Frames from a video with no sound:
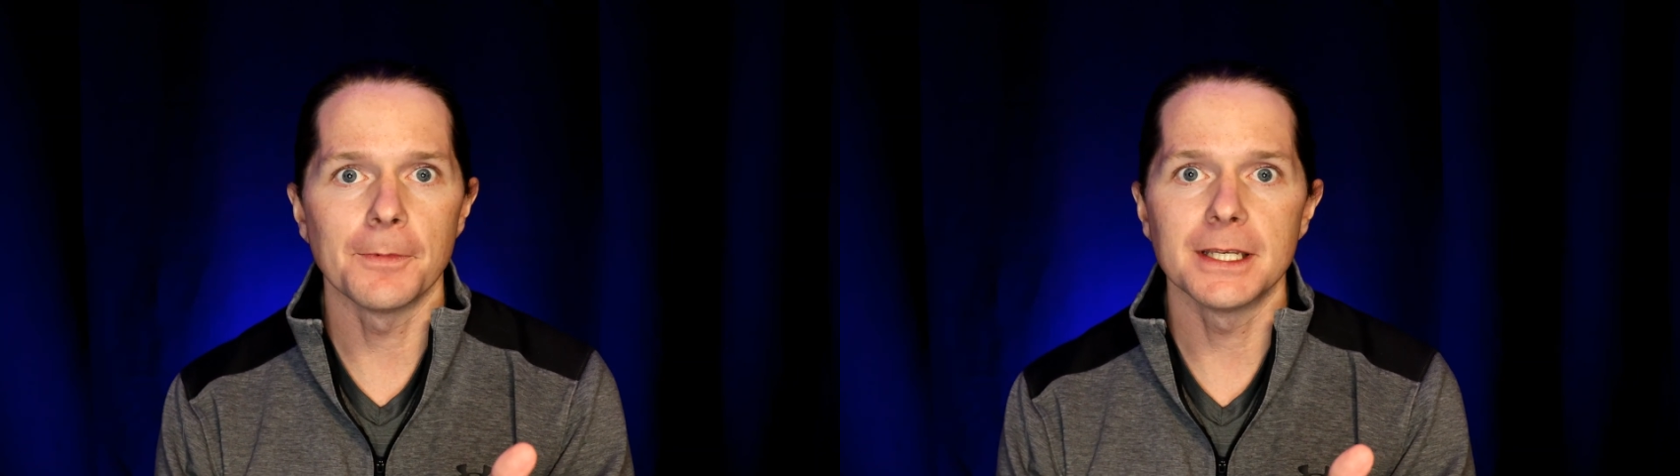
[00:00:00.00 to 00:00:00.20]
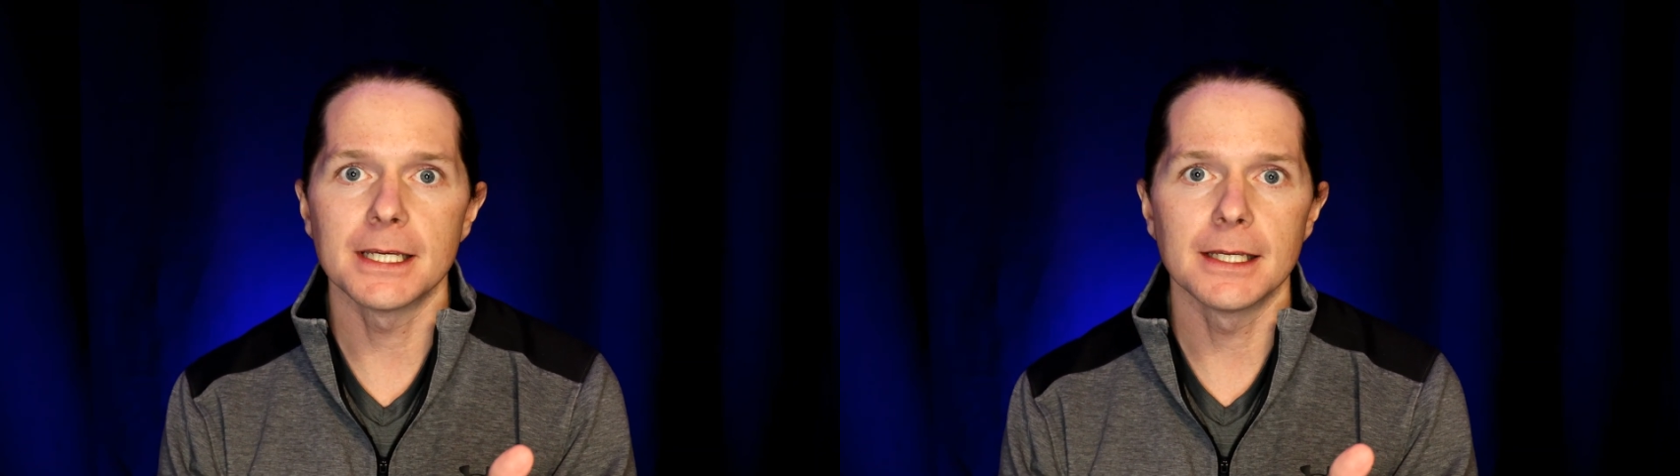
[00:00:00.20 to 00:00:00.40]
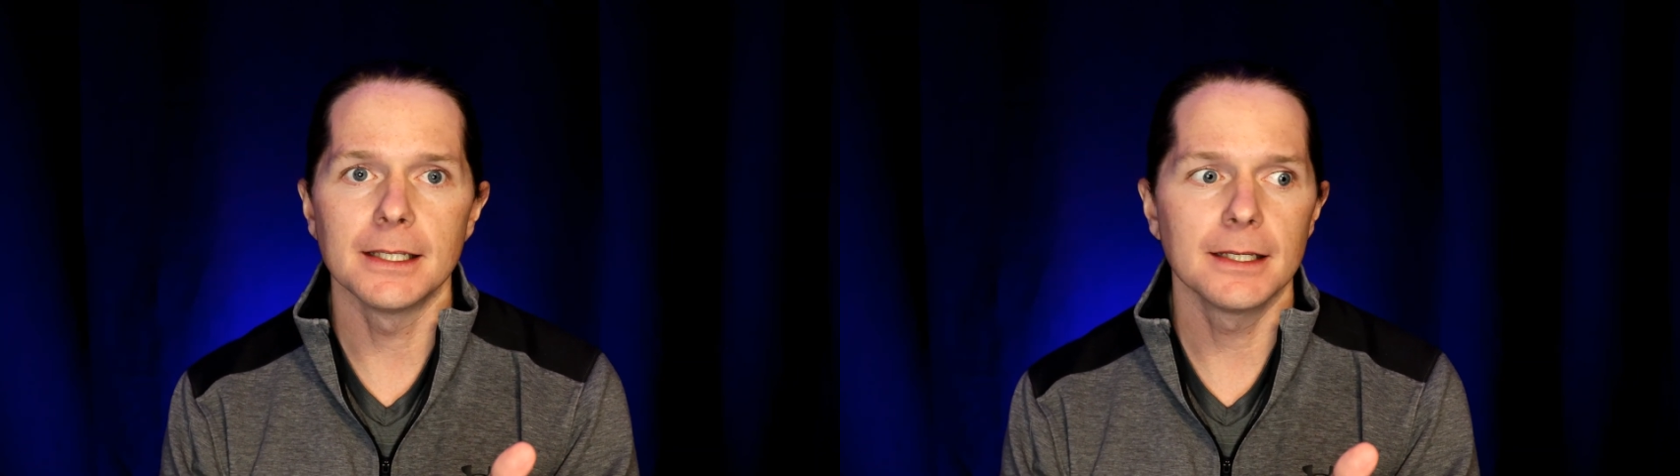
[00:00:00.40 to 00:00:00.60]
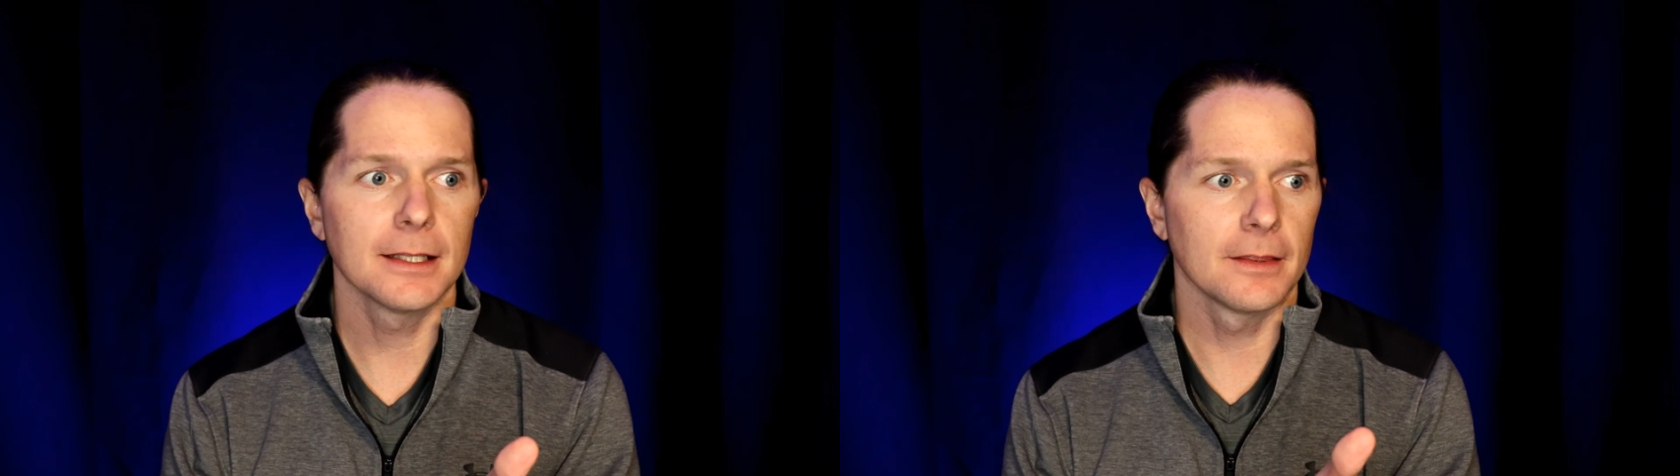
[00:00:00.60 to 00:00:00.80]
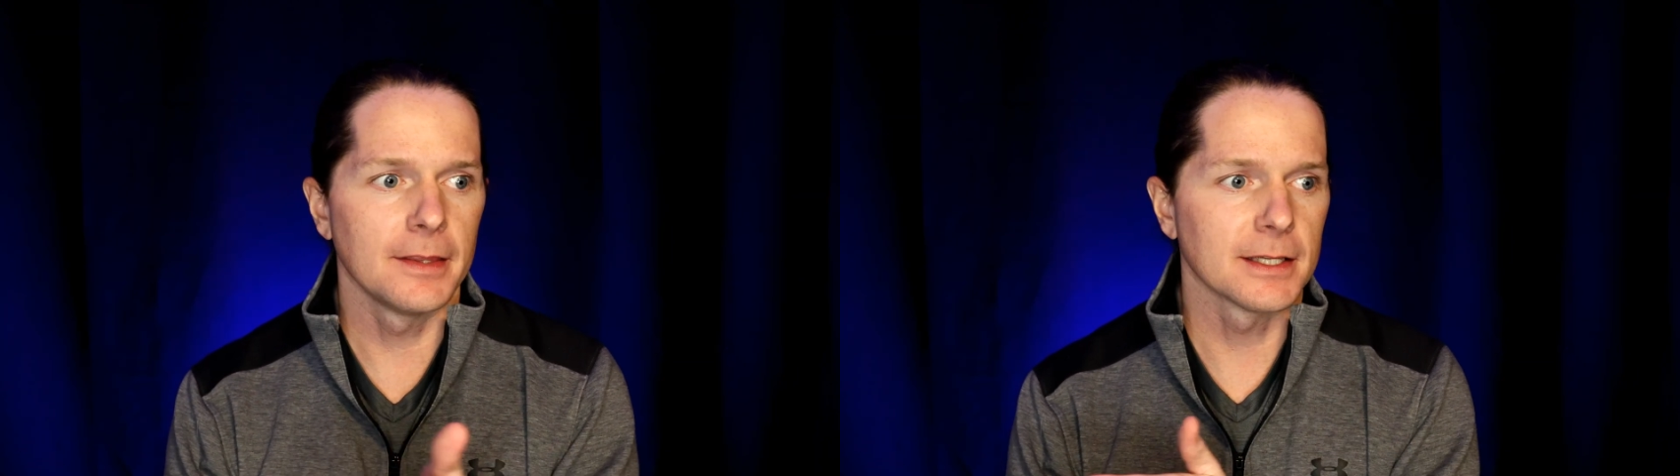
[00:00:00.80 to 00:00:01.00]
we
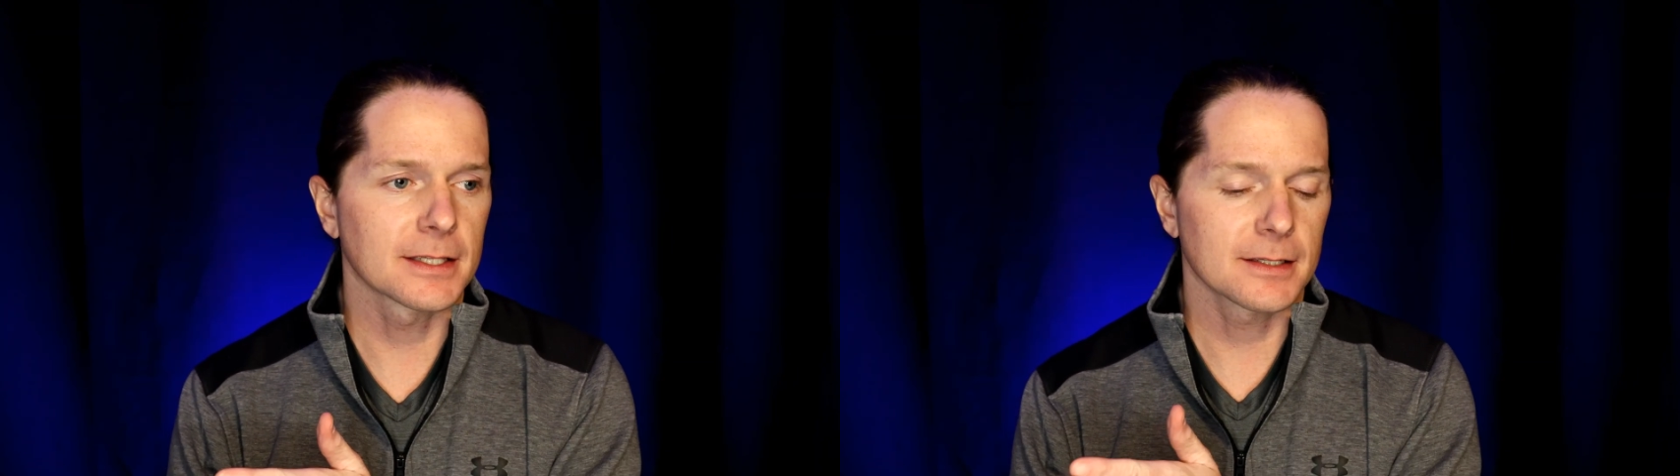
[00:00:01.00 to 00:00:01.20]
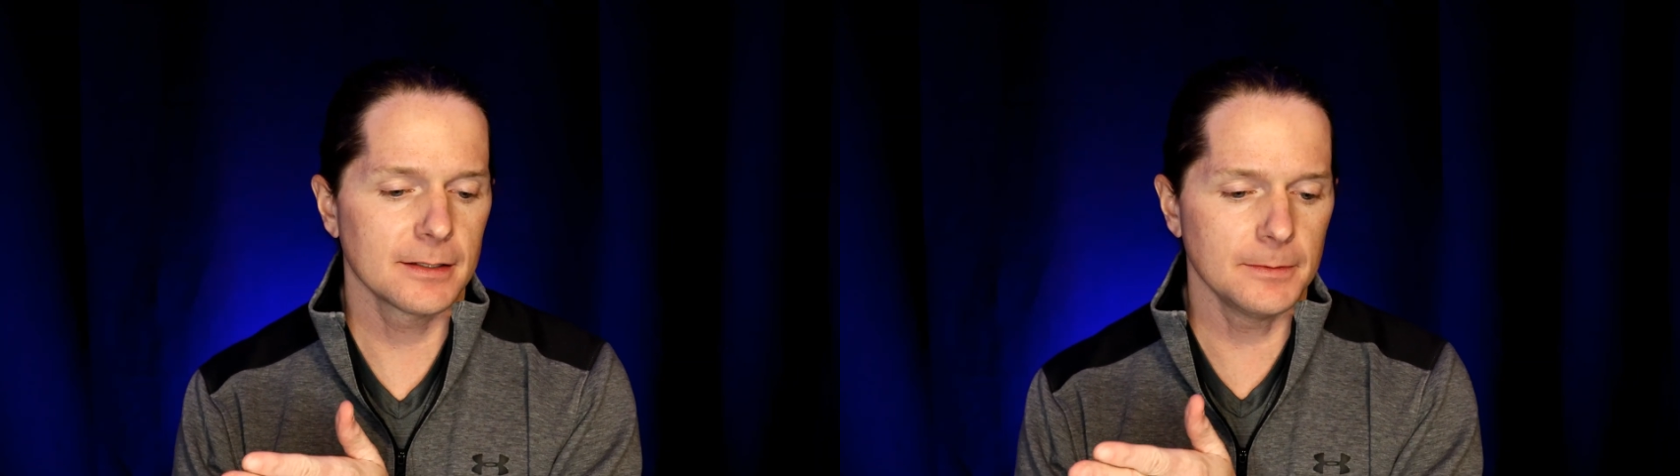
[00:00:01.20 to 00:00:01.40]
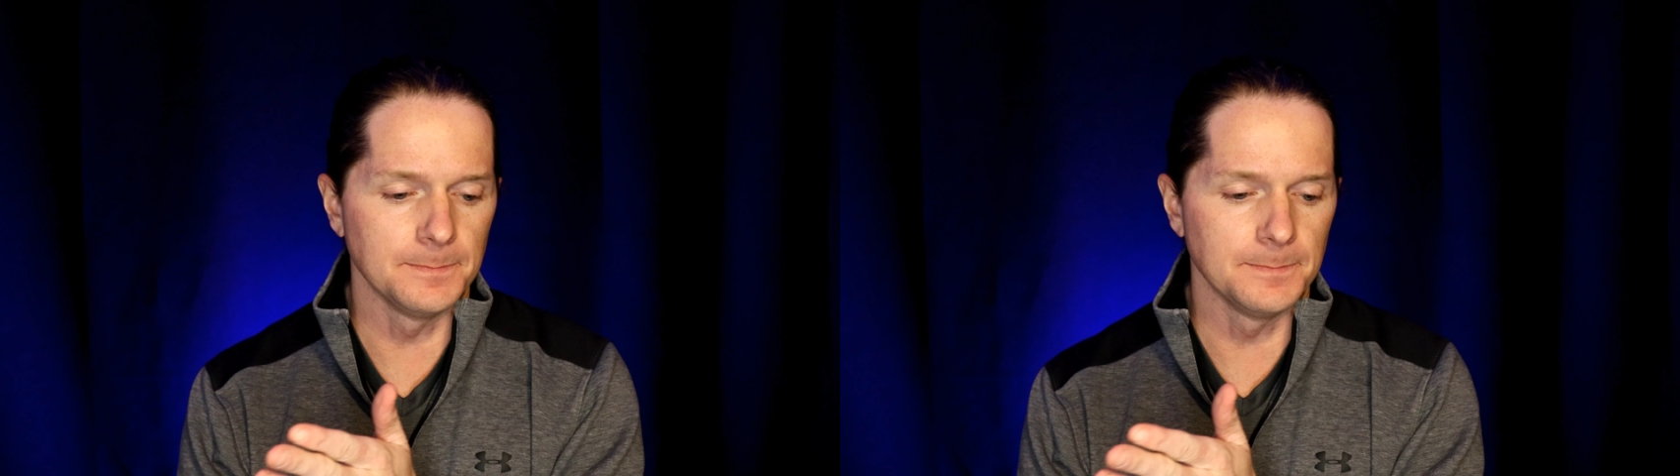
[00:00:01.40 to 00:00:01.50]
did this,